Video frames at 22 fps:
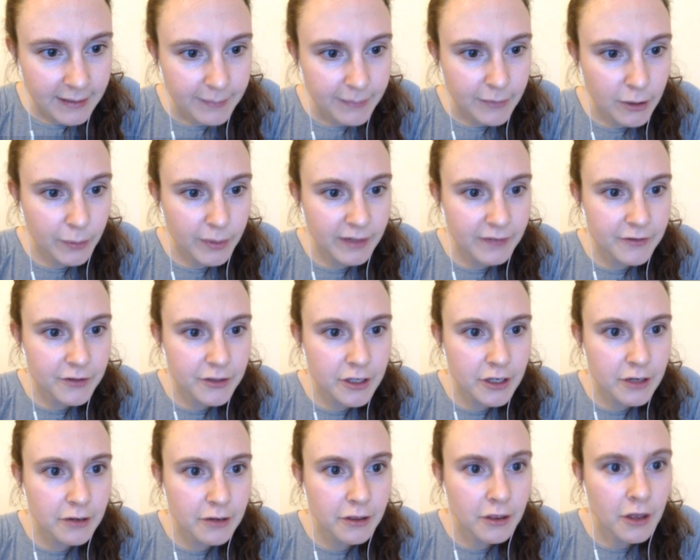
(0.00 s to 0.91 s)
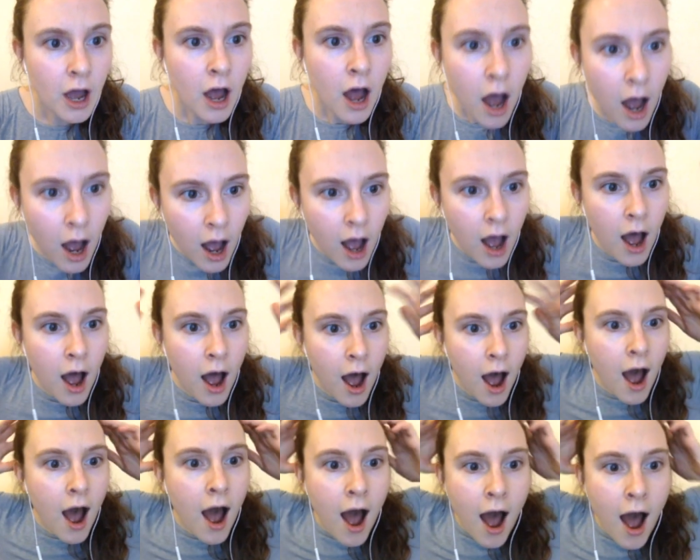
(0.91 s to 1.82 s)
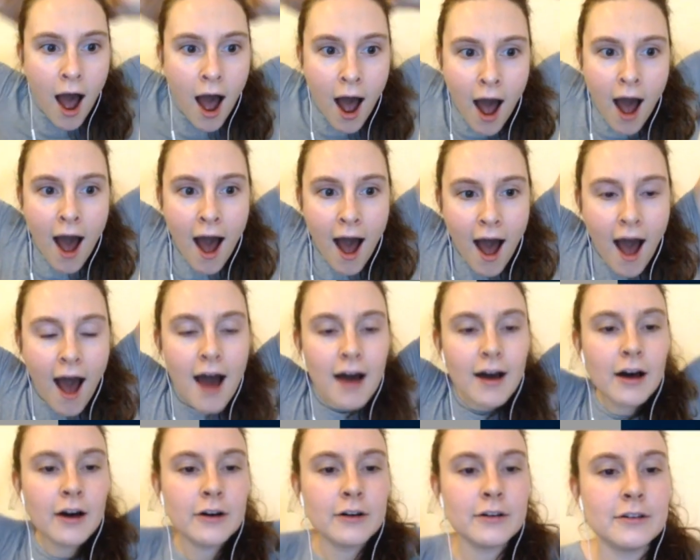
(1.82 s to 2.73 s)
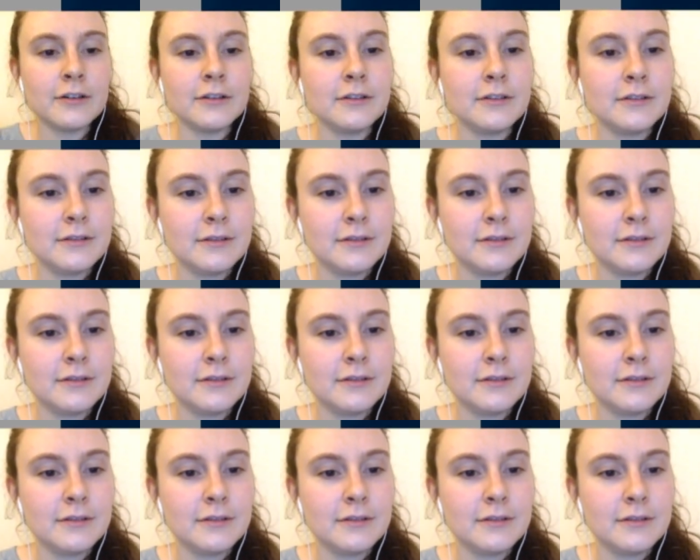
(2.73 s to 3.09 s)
Moment of truth. Oh.